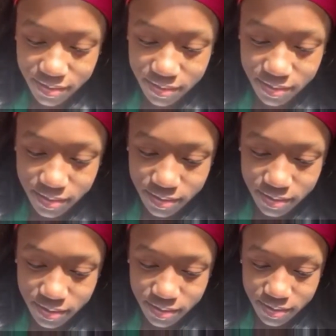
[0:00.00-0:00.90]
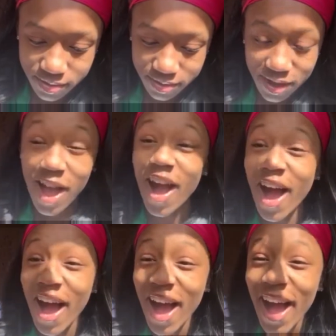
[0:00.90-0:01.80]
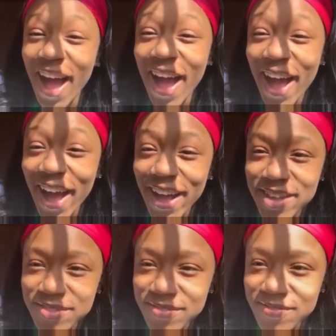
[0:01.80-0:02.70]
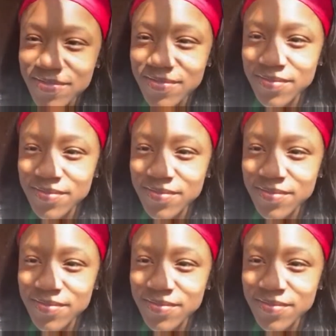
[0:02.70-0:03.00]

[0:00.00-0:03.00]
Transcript: The person shown says nothing.